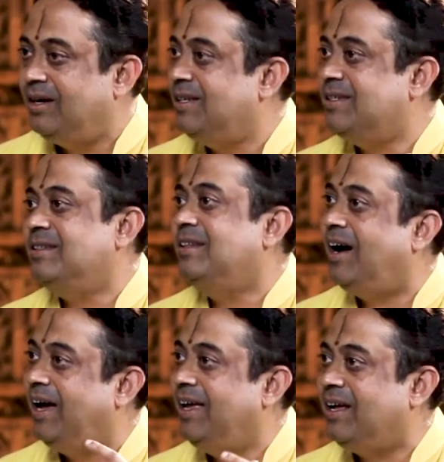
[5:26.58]
is the
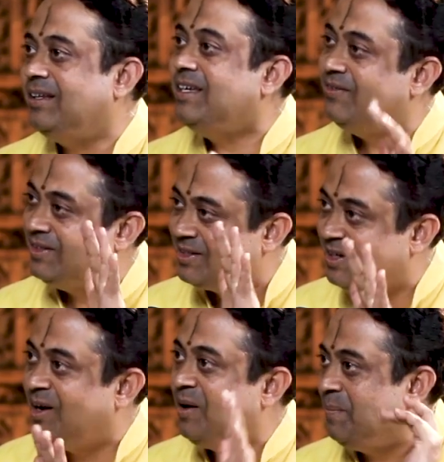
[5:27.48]
hierarchy will
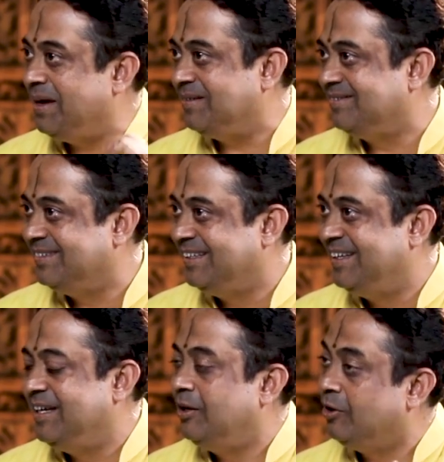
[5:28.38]
still remain.
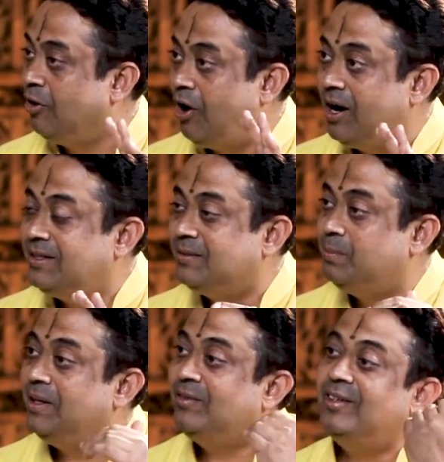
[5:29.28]
God's
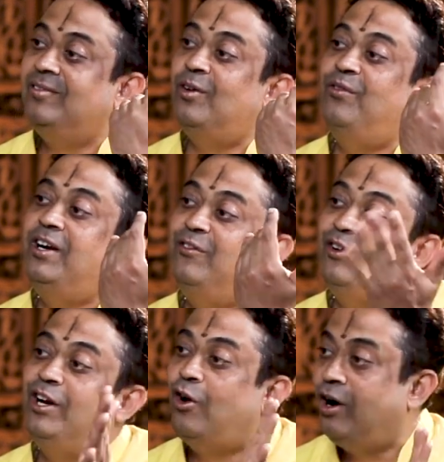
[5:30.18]
bliss is of a
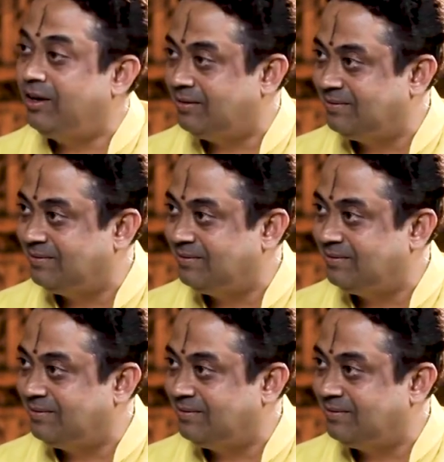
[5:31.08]
different order.